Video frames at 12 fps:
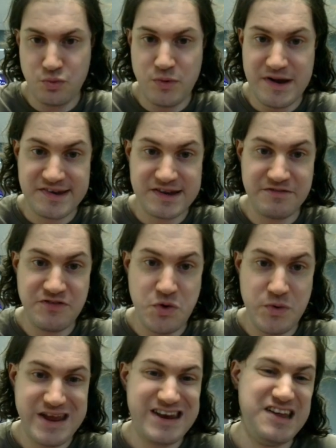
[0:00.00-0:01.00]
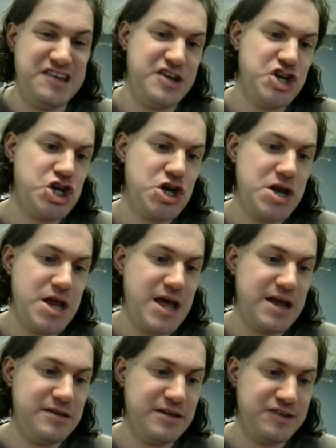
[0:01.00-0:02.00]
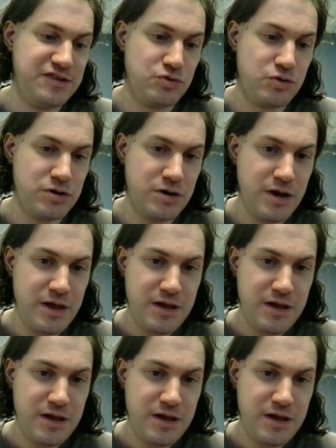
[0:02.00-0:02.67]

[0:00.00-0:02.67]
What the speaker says: risk of unionization at that store,